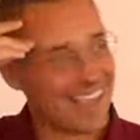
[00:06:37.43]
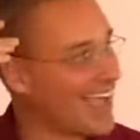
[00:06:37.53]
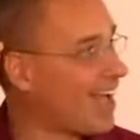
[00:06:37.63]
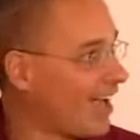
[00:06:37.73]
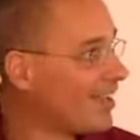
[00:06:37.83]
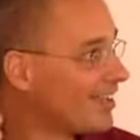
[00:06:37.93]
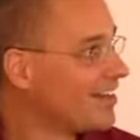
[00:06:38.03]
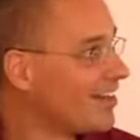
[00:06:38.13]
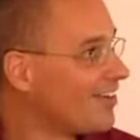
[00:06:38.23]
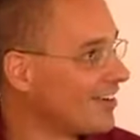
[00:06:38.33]
Yeah, you
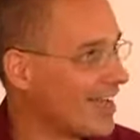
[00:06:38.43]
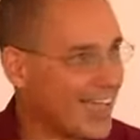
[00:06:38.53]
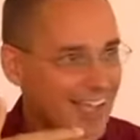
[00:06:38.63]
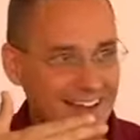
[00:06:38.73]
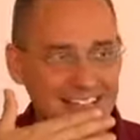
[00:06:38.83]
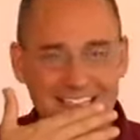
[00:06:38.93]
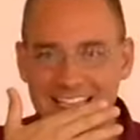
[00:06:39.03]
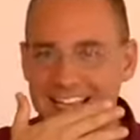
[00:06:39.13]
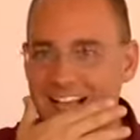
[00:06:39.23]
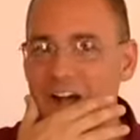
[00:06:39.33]
know, and he's
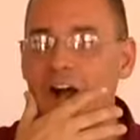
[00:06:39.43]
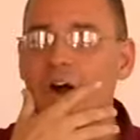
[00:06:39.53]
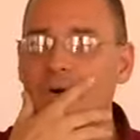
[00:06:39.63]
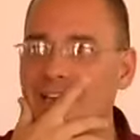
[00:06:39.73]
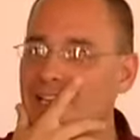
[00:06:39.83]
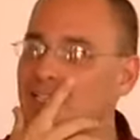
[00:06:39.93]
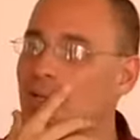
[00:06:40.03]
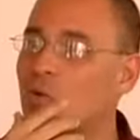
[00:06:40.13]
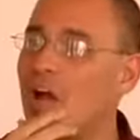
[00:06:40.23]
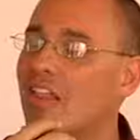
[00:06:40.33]
like, oh, and he
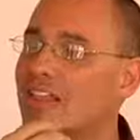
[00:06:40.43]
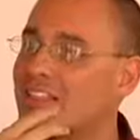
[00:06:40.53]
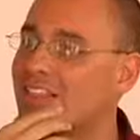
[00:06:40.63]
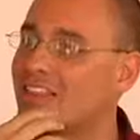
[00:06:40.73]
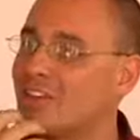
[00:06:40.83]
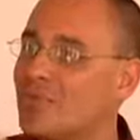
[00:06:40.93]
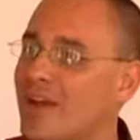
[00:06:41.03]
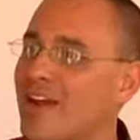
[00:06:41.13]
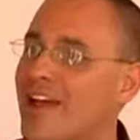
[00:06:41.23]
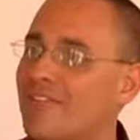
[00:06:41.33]
said, well, then you
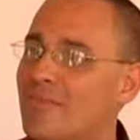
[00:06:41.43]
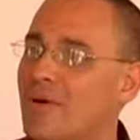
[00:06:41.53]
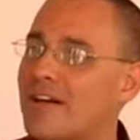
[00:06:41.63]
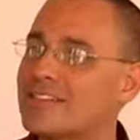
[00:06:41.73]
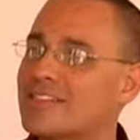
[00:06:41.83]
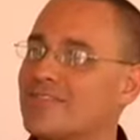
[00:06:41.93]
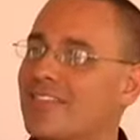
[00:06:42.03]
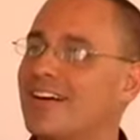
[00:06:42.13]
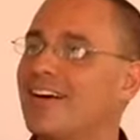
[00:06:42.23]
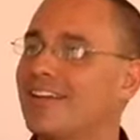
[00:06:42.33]
better have a positive
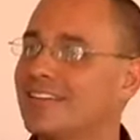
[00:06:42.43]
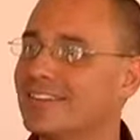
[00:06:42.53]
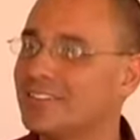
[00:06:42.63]
thought.